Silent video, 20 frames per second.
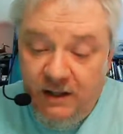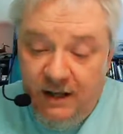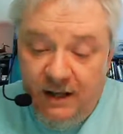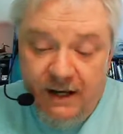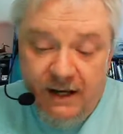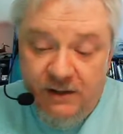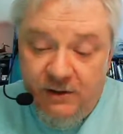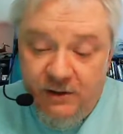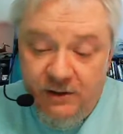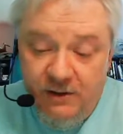
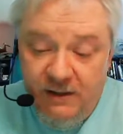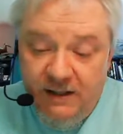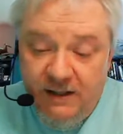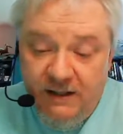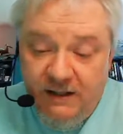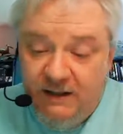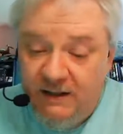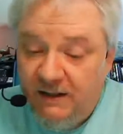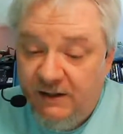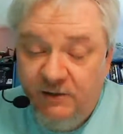actually
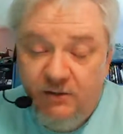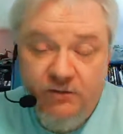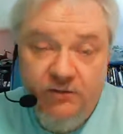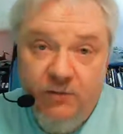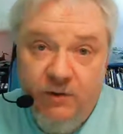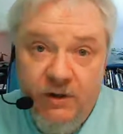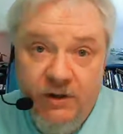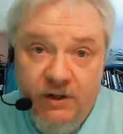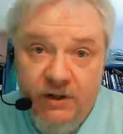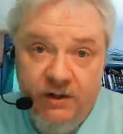is
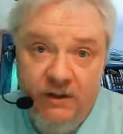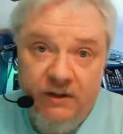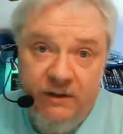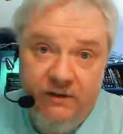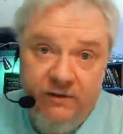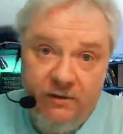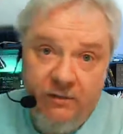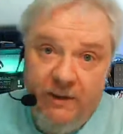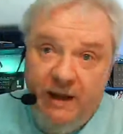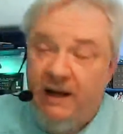extraordinarily
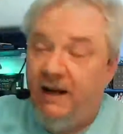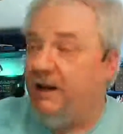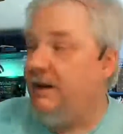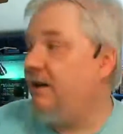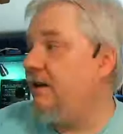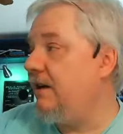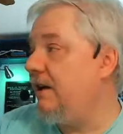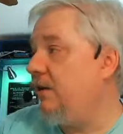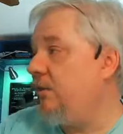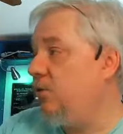
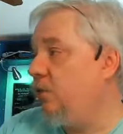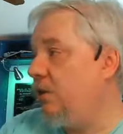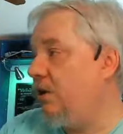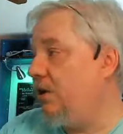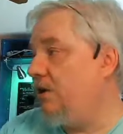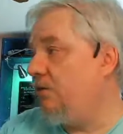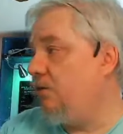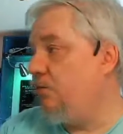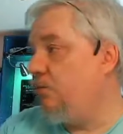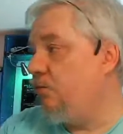dramatic and
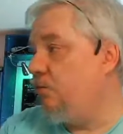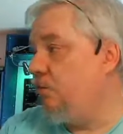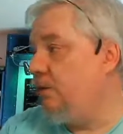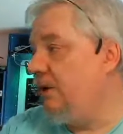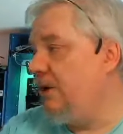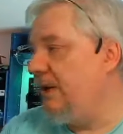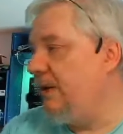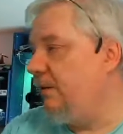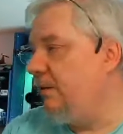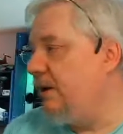worked
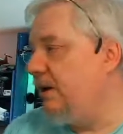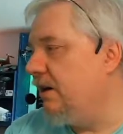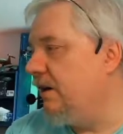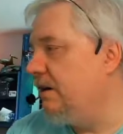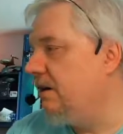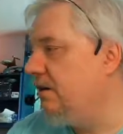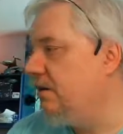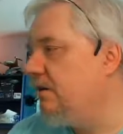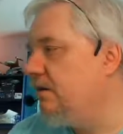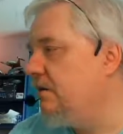really weird.
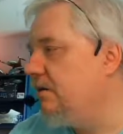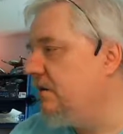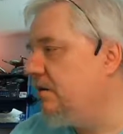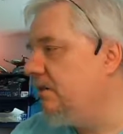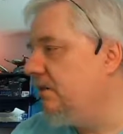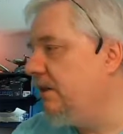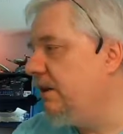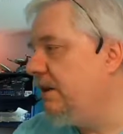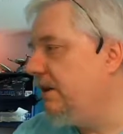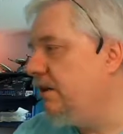
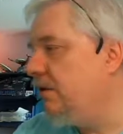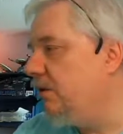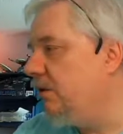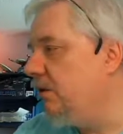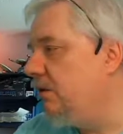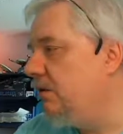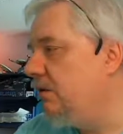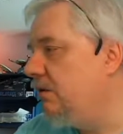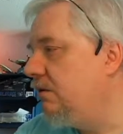Really cool.